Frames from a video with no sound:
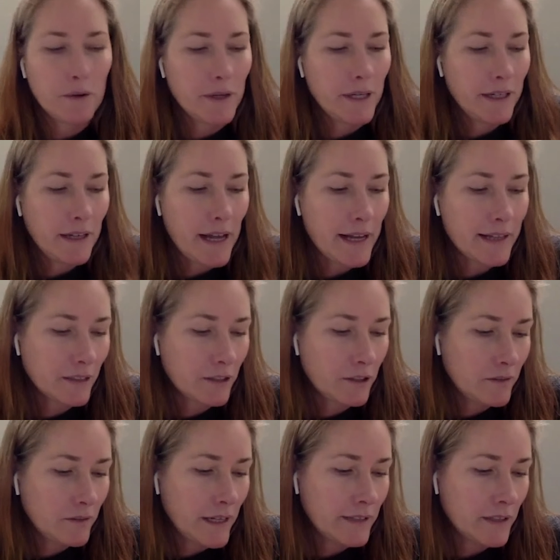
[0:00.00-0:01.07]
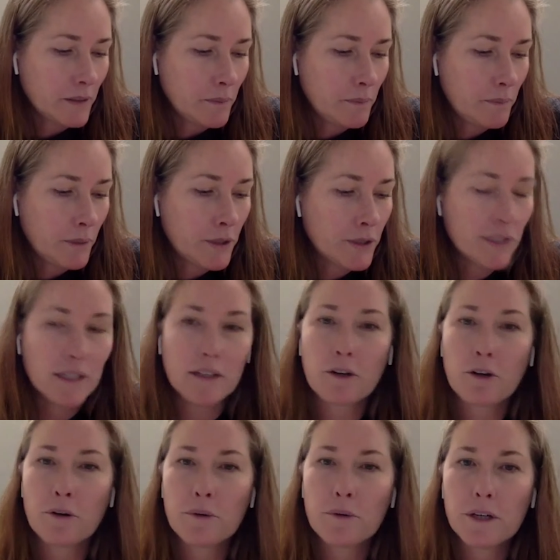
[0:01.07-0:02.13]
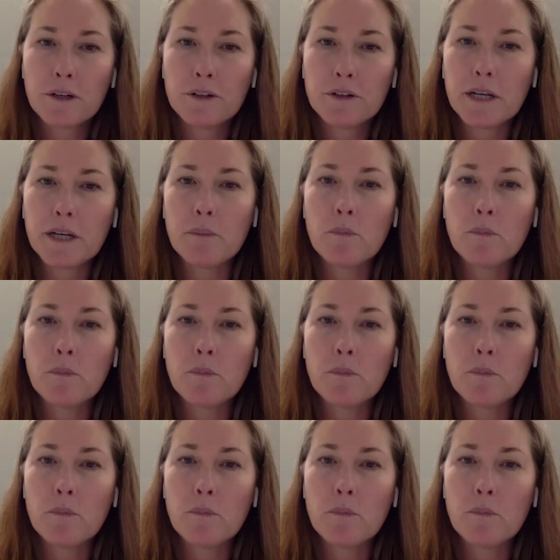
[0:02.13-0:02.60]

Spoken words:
you know, as a person in a career,